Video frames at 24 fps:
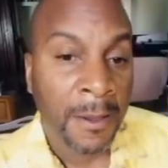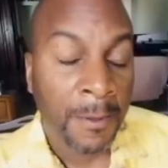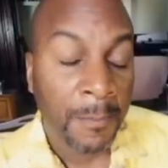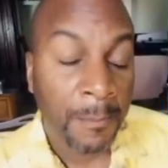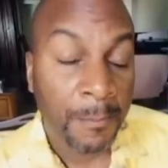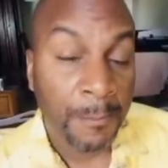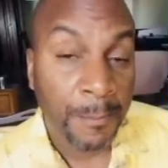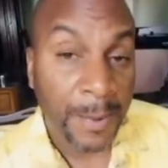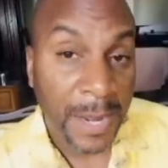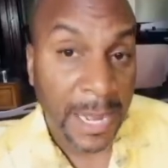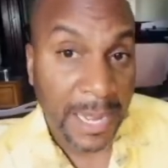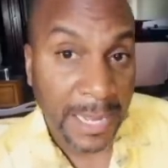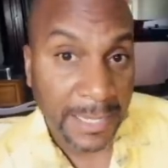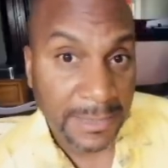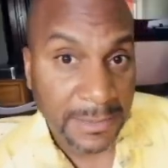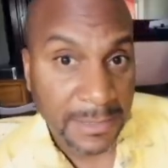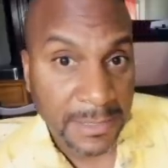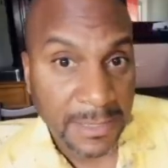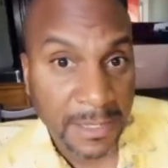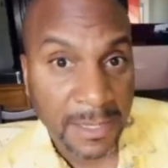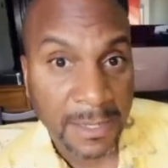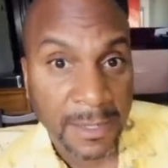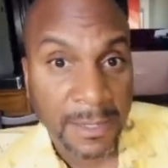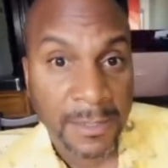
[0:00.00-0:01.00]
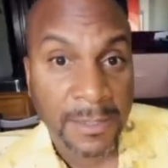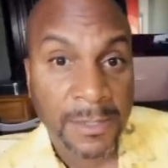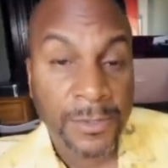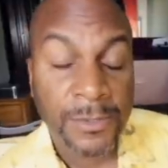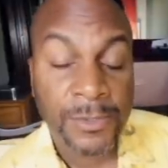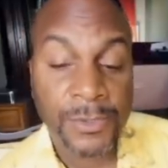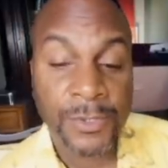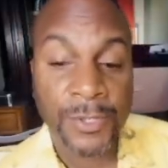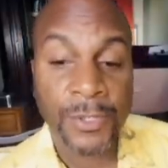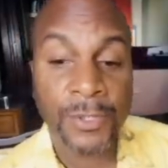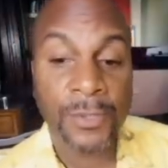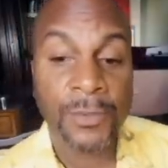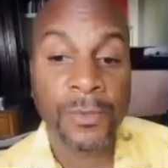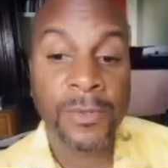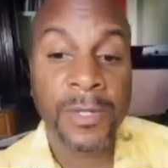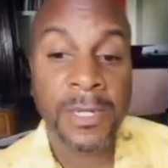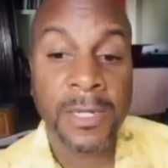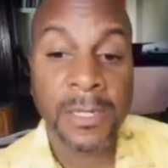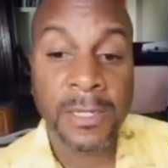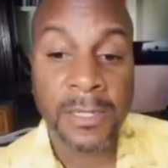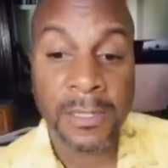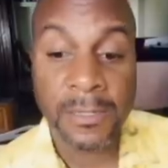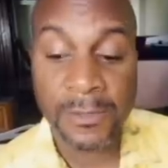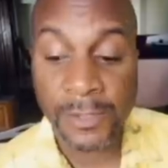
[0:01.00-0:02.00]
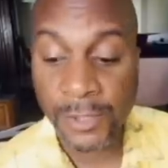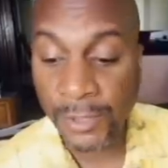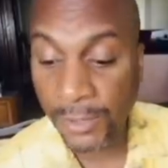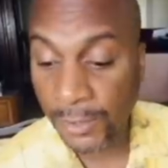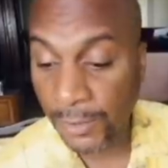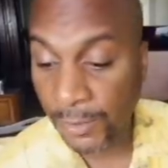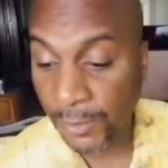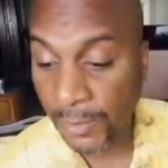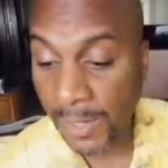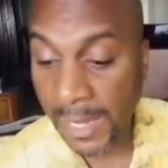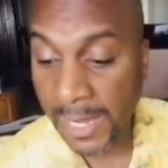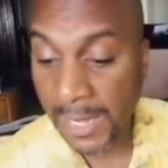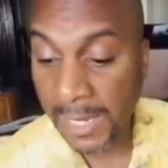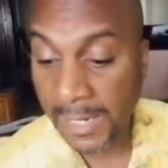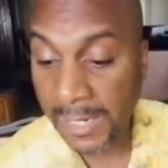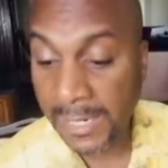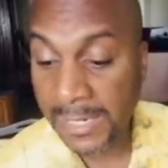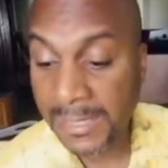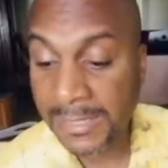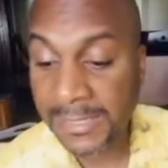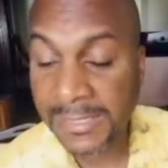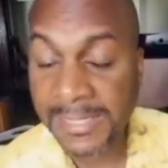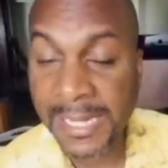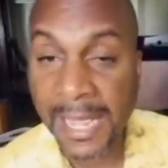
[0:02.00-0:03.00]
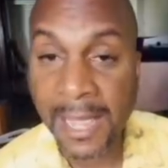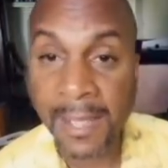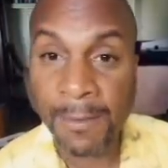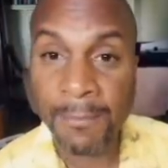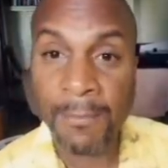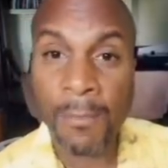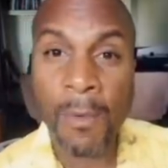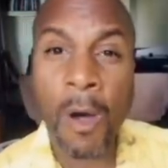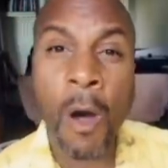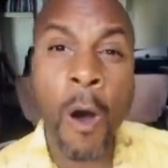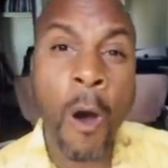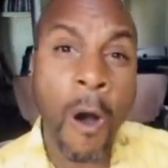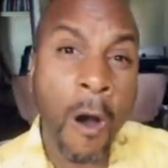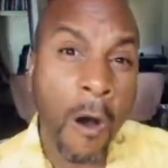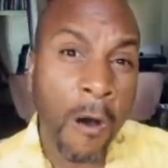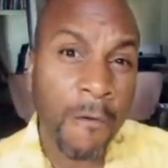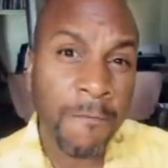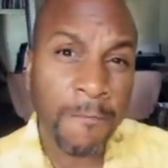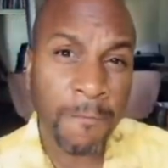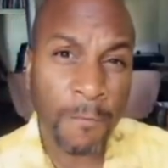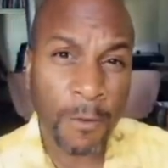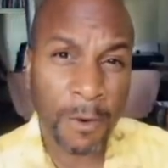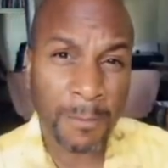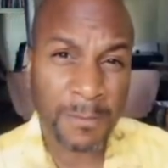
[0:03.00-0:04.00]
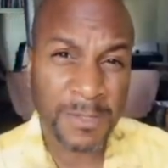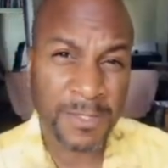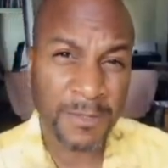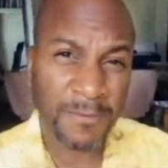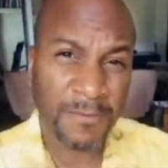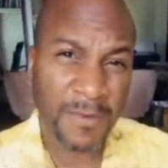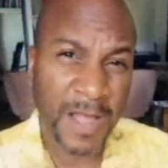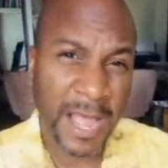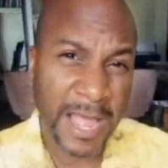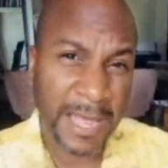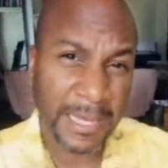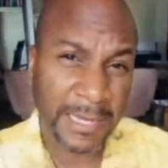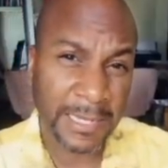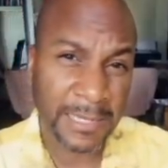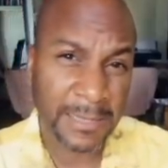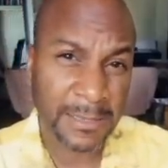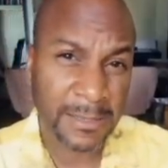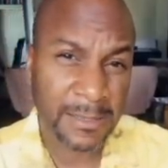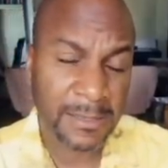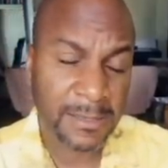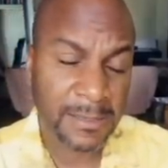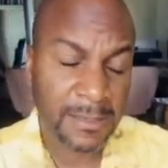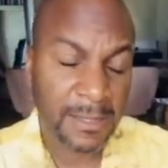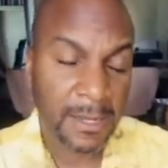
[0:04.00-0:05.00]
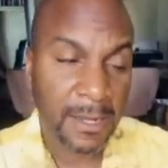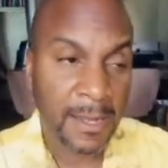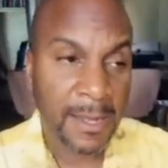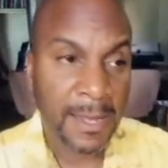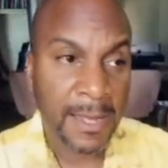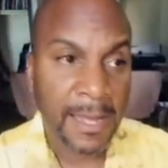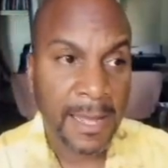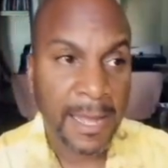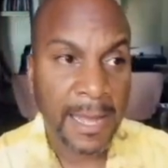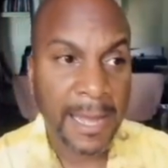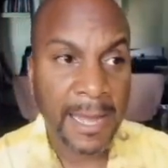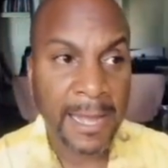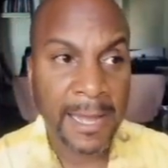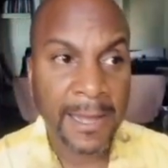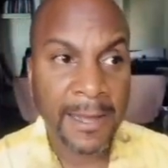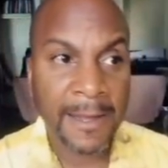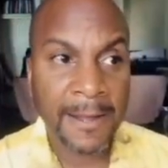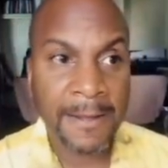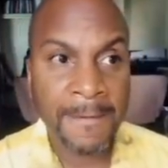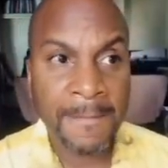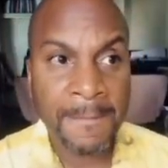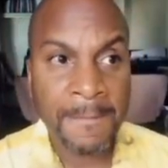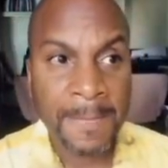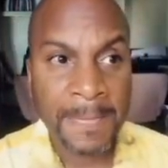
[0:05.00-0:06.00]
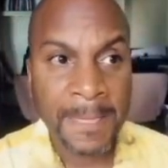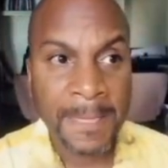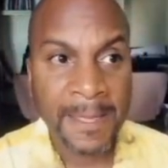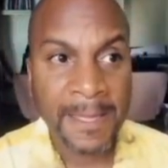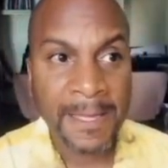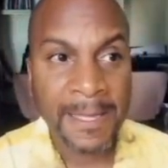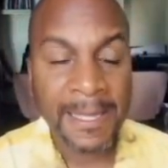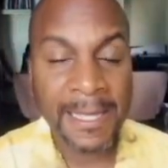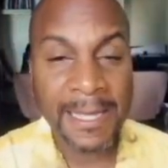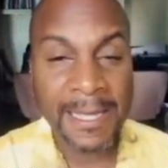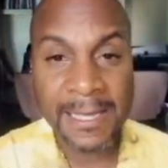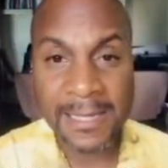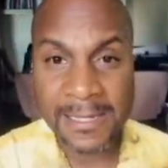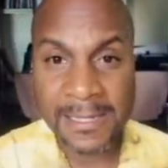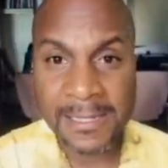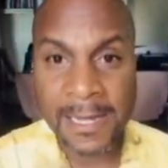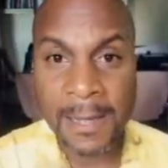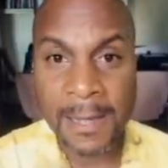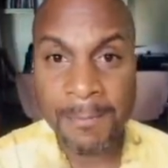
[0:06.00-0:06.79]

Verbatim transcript: But to, to uh, condemn all forms of violence uh, is